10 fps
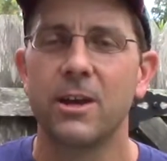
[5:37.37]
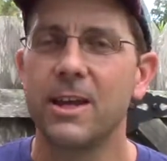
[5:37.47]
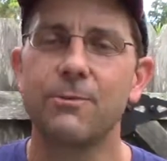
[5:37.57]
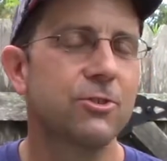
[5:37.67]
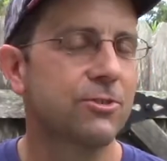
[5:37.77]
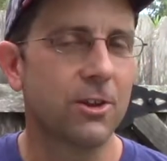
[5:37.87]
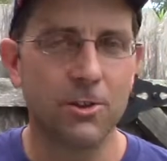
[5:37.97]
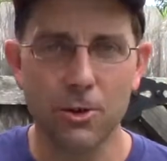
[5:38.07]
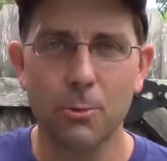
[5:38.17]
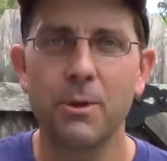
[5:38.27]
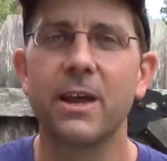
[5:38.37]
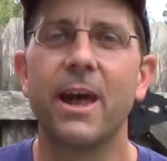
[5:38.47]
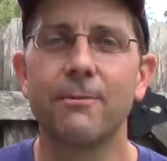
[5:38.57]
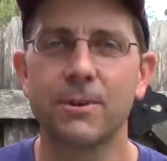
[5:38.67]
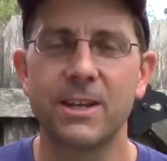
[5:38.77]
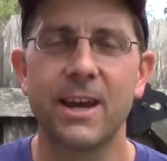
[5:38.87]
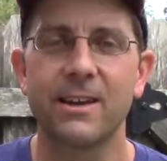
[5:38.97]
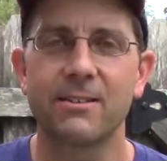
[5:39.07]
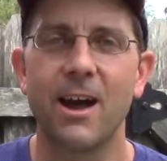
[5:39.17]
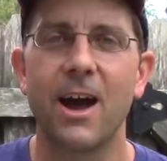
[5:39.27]
even just a little bit every day at
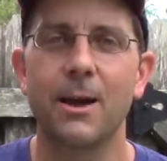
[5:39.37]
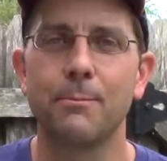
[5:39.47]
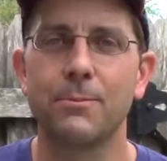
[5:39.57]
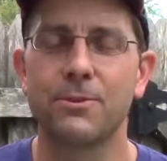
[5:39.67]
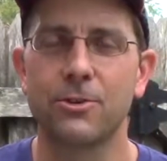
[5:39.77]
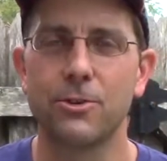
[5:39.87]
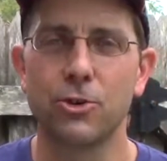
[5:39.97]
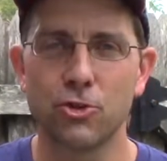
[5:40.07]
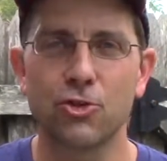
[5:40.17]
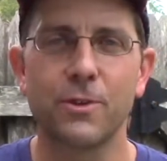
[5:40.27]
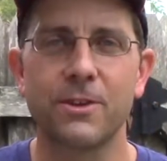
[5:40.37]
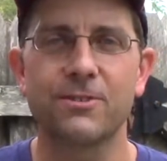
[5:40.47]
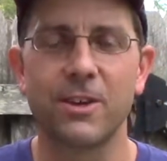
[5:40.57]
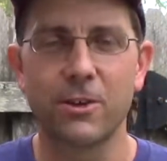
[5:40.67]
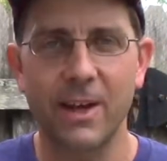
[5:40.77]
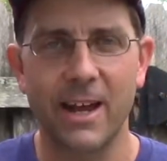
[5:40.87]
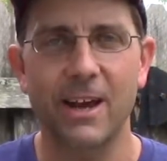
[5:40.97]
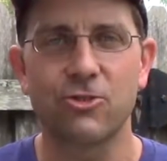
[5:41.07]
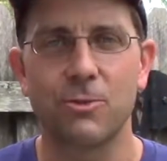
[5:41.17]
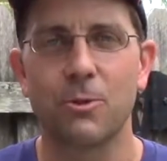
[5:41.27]
a time, to nurture this inner
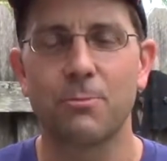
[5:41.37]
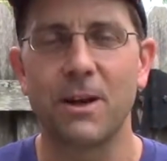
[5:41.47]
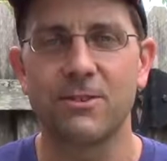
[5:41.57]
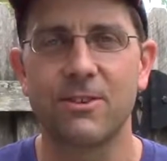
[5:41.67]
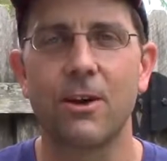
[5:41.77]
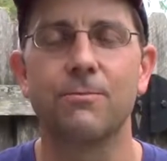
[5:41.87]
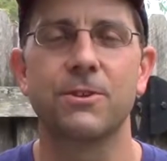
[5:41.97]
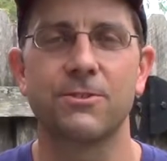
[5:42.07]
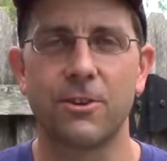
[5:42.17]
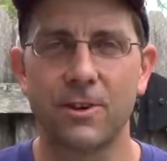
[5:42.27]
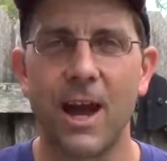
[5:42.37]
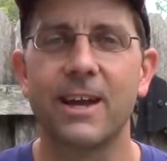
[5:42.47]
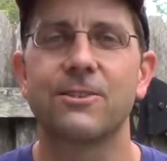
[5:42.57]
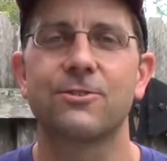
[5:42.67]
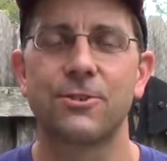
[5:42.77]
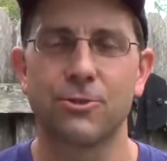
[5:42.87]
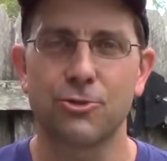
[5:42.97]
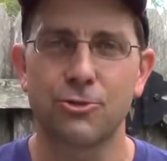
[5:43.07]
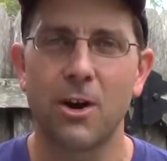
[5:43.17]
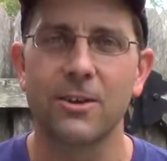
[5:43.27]
connection with myself, this inner guidance, this
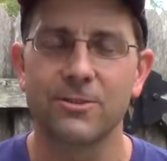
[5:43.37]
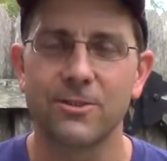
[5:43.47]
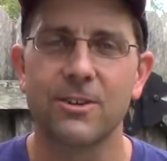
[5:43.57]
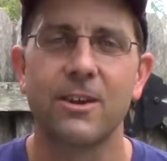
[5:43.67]
trust,